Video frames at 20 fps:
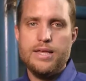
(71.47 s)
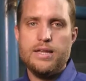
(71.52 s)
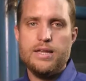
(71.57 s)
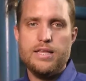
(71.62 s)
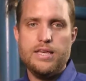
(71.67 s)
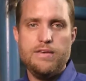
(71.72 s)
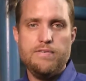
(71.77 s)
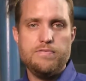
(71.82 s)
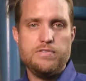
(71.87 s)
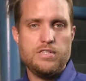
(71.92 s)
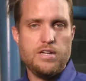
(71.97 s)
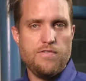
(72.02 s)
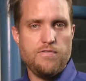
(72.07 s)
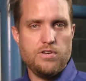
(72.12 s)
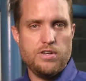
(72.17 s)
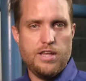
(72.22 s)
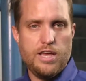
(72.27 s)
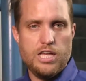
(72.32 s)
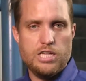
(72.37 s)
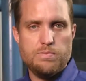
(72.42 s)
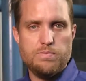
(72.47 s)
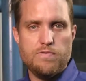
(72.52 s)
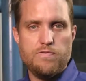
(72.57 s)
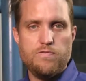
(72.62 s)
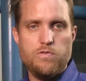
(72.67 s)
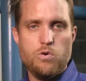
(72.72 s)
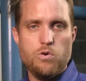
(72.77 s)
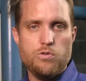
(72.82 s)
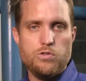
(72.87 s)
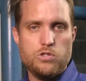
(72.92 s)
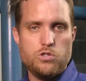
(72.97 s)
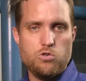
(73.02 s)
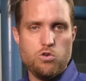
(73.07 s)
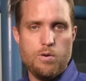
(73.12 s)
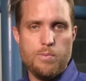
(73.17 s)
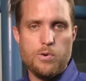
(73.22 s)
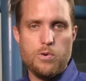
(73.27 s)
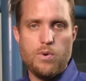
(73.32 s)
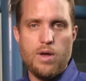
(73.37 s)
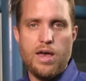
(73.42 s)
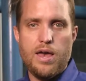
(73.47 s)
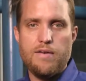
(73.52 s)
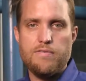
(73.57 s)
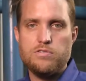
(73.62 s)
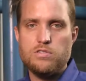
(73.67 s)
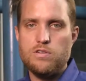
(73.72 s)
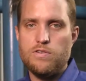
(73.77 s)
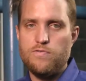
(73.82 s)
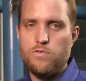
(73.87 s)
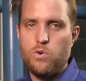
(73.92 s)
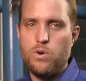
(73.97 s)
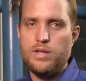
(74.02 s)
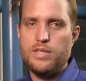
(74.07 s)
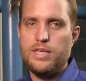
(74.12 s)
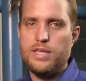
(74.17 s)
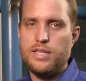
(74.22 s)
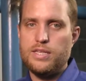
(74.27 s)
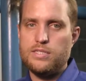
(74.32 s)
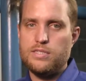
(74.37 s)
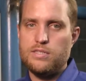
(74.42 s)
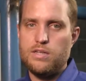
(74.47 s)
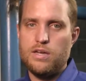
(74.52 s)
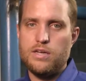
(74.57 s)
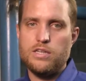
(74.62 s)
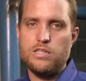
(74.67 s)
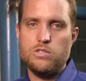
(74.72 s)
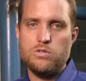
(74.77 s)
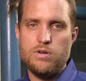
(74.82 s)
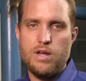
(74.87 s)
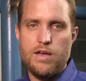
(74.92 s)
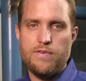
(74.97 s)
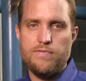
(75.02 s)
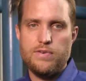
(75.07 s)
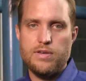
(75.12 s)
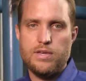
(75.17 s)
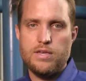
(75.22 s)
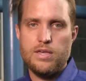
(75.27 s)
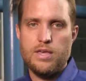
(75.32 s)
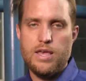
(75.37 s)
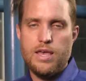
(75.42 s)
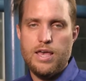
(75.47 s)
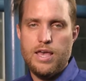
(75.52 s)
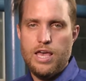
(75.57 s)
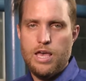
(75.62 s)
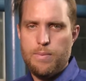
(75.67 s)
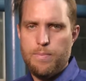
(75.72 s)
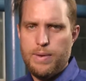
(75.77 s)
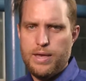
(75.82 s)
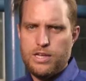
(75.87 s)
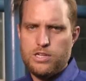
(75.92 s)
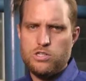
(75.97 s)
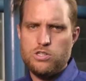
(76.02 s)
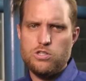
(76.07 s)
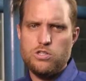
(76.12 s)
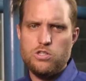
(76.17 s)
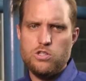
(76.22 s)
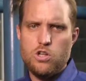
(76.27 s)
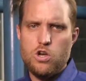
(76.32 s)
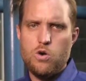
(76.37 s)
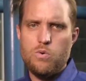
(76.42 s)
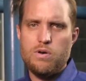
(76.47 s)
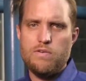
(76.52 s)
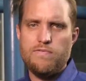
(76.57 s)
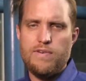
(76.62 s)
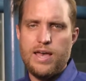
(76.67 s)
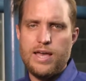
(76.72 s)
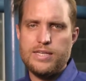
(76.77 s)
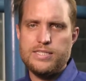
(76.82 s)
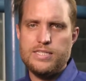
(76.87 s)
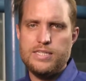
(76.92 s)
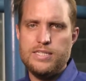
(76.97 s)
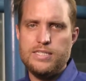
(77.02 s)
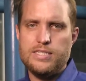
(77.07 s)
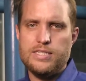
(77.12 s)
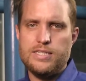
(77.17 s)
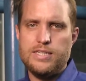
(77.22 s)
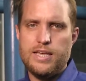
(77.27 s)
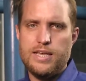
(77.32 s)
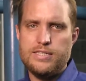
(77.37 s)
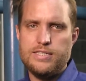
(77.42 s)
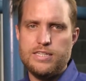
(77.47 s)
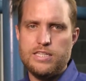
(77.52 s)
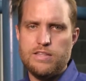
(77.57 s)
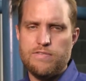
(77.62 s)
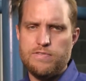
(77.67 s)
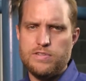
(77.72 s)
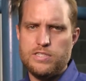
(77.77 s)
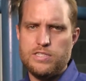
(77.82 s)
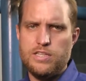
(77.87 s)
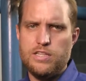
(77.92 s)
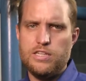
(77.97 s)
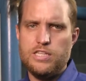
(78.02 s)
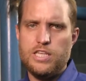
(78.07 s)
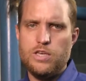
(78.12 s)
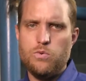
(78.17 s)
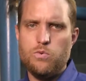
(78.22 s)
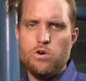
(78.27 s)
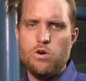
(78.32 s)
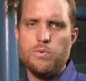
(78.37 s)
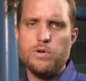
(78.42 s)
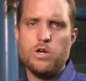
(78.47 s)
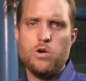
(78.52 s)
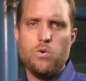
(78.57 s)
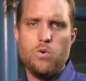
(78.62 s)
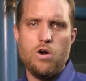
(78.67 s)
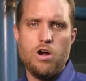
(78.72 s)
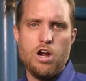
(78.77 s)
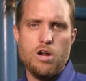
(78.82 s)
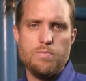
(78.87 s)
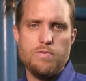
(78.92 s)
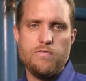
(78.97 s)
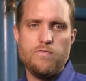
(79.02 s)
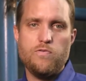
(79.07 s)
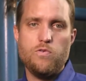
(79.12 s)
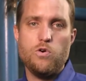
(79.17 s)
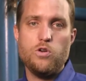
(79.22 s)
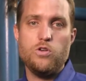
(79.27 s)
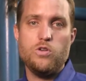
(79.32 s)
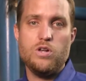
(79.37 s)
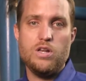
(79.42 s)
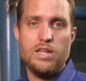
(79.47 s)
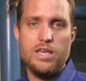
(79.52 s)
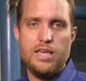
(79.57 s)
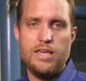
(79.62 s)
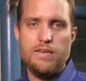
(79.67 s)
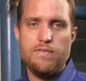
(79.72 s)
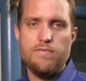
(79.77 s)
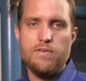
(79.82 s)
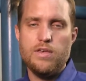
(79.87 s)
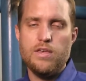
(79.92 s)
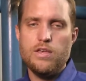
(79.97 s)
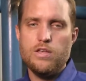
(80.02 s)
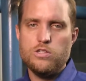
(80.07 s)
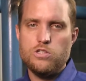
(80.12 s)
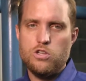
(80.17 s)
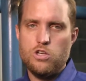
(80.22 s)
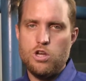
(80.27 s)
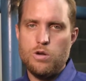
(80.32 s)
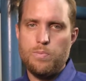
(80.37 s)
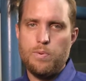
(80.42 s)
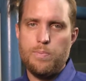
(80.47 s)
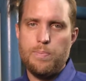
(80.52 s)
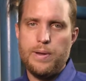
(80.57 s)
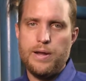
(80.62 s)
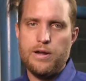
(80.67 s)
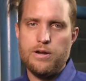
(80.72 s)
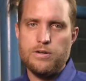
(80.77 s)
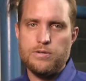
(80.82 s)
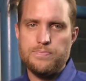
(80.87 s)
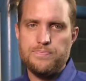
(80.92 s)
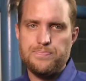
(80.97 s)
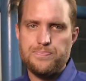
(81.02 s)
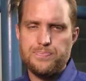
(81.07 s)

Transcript: Leave several days before the storm arrives to avoid getting stuck in traffic, and make sure you know what vaccines and testing the facility will require before you leave so you're prepared.